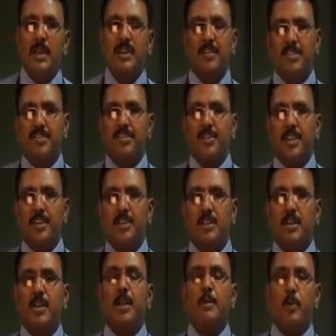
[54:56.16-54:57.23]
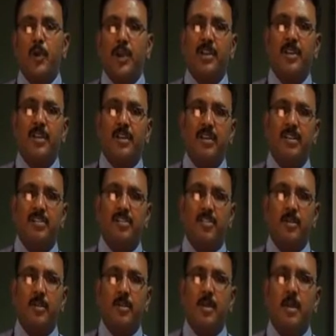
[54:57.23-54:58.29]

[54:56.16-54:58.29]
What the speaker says: interest rate, repo rate interest,